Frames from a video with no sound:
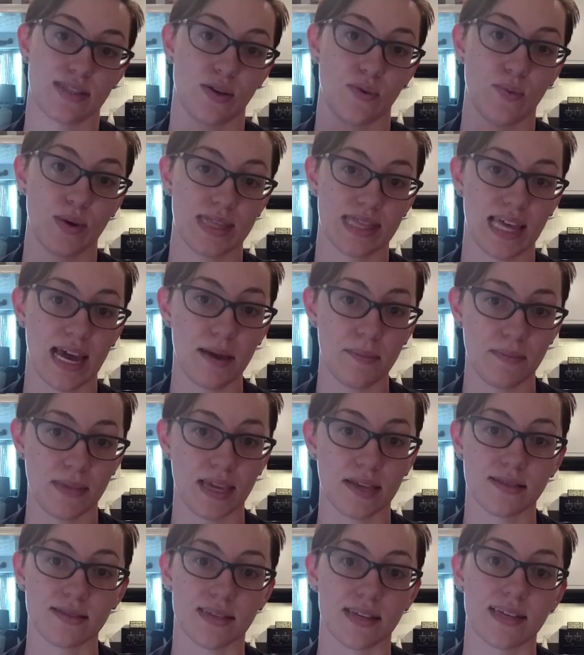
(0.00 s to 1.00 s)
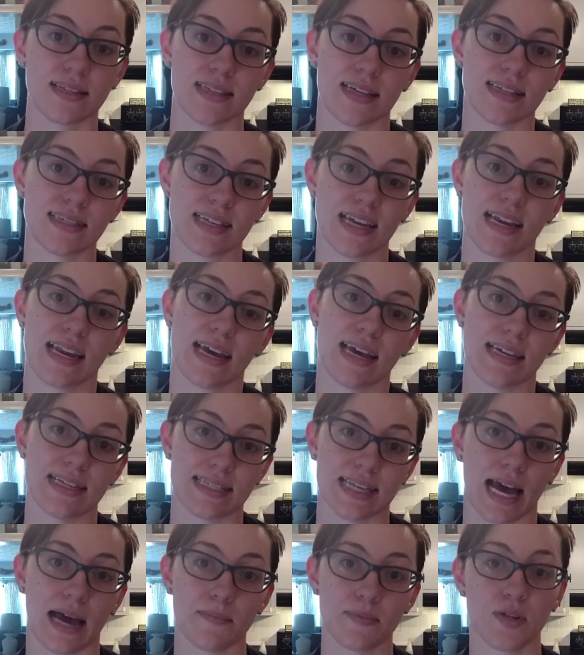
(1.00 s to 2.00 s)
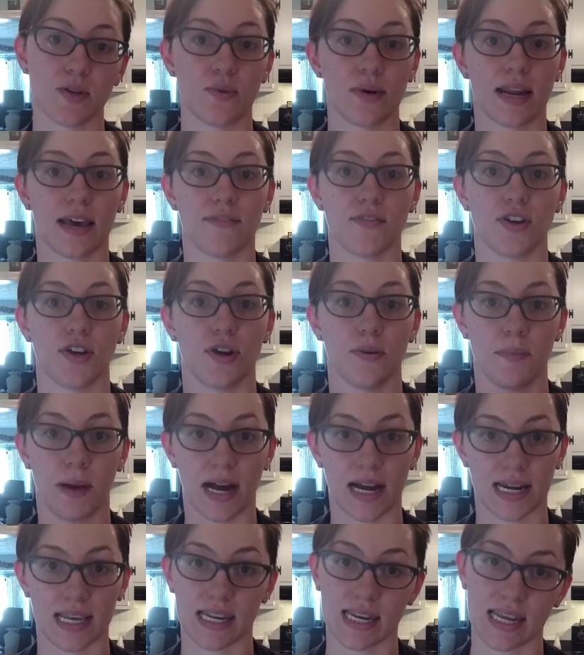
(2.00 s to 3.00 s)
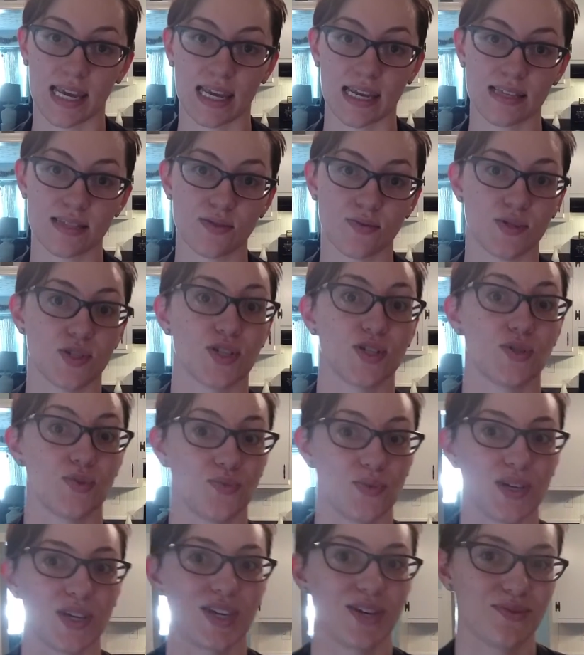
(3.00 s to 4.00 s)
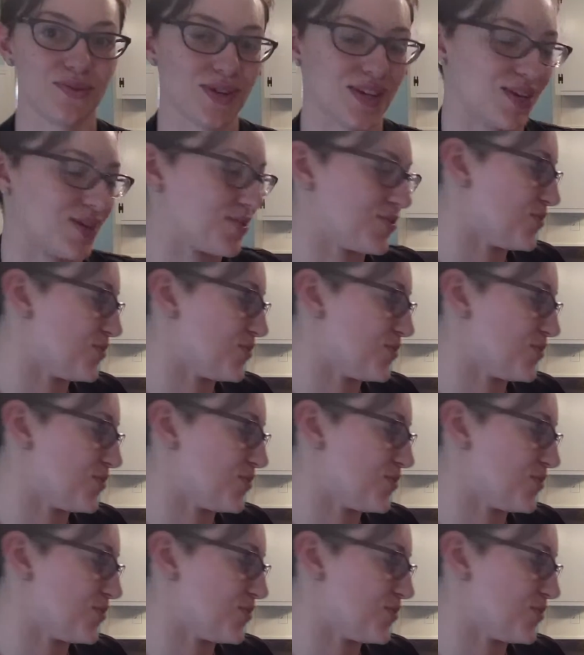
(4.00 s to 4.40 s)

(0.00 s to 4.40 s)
So what that means is it's going to adapt to whatever your body needs, which is really, really